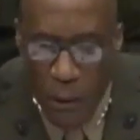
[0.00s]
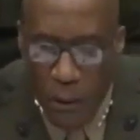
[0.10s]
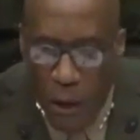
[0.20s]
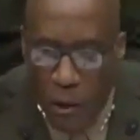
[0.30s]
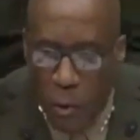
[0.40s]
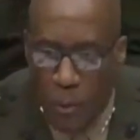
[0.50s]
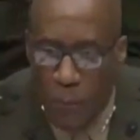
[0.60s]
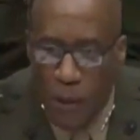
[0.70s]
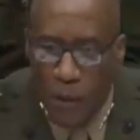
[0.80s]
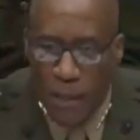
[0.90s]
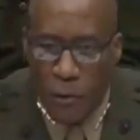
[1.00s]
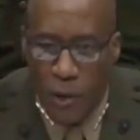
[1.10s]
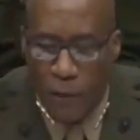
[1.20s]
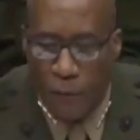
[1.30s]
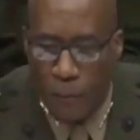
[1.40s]
Congresswoman, I'll answer
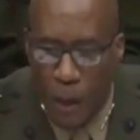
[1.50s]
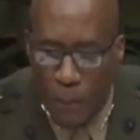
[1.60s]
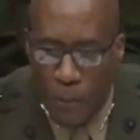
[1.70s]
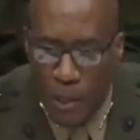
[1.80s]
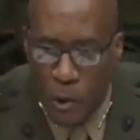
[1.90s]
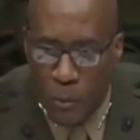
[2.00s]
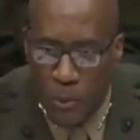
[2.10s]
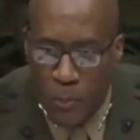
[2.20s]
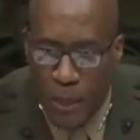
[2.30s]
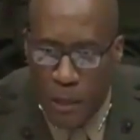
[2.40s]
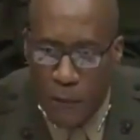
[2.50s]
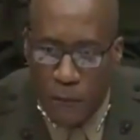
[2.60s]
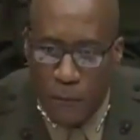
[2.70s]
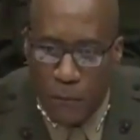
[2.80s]
that from an operational perspective.